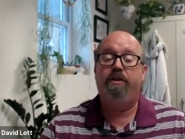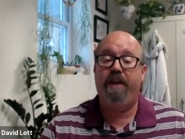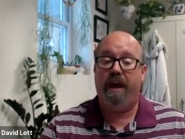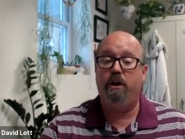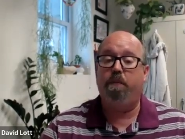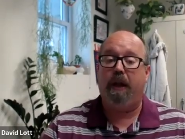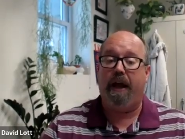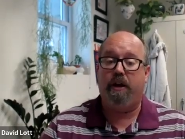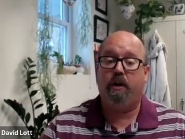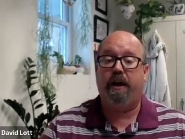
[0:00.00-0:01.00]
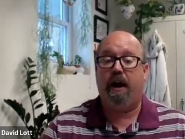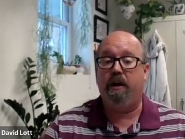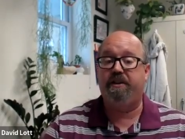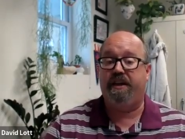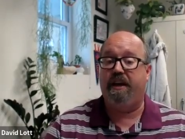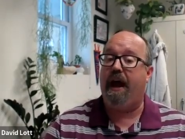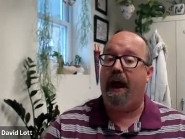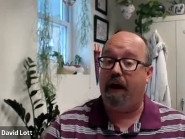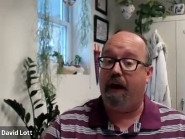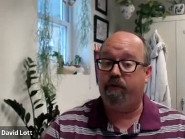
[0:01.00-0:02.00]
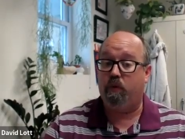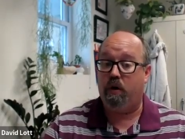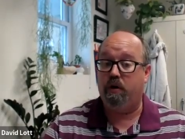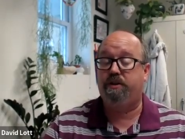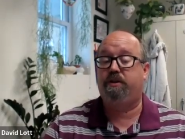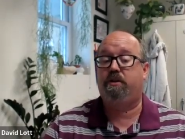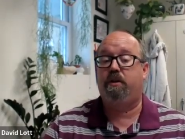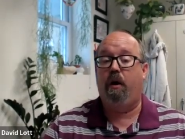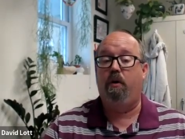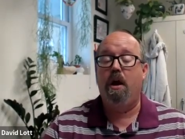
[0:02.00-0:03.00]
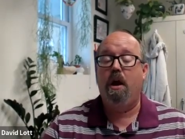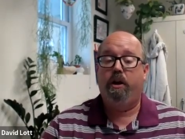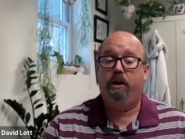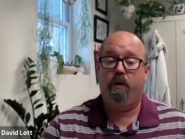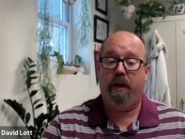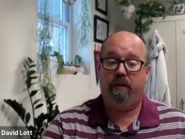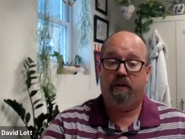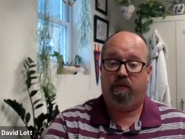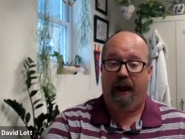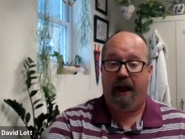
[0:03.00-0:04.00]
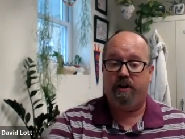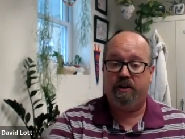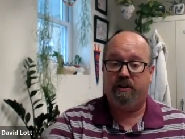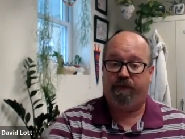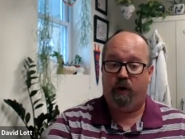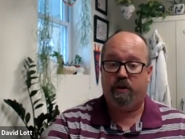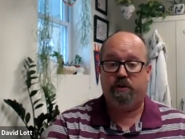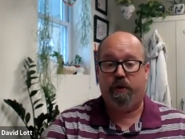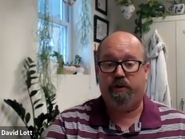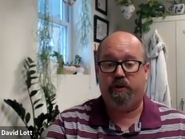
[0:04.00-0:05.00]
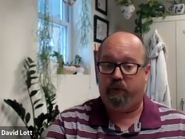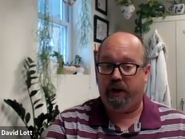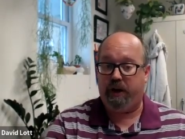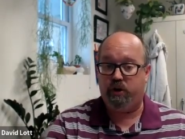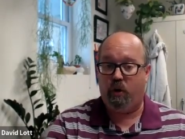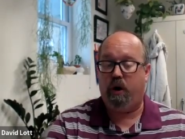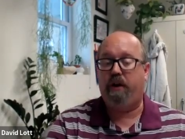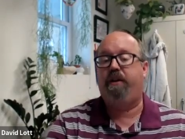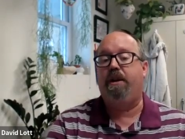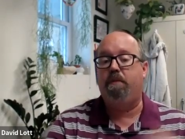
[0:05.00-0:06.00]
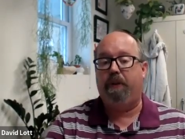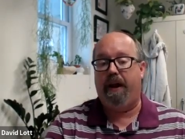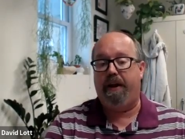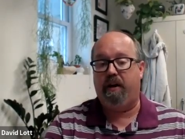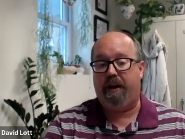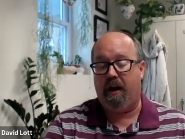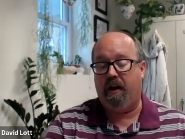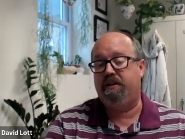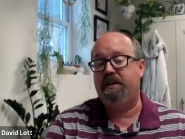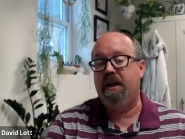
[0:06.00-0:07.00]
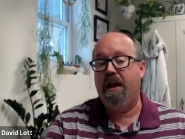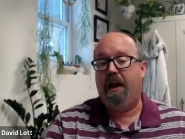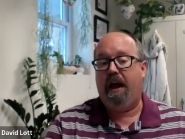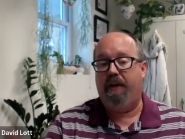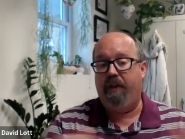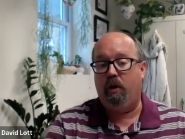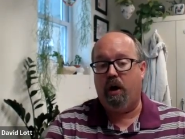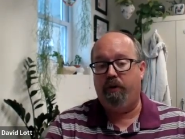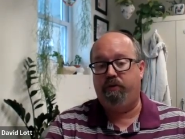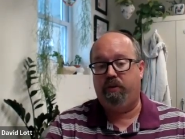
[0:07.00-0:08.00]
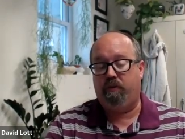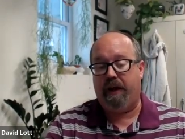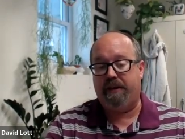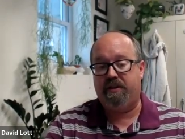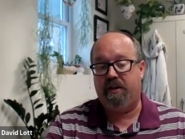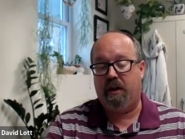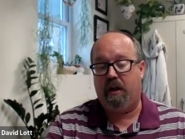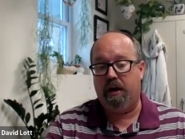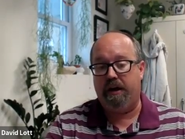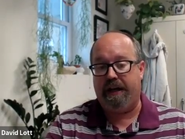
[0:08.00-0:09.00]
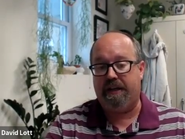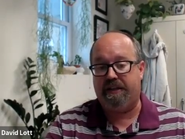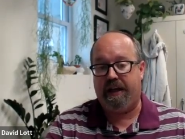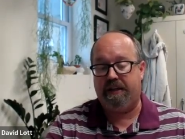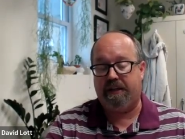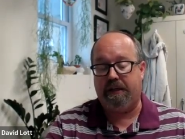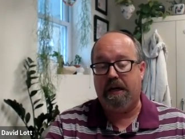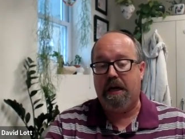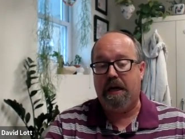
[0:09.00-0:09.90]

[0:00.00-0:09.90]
then you plant your carrots in afterwards. So you get the radishes first, which are pretty short, then you plant your carrots and they'll go through the rest of the gardening season.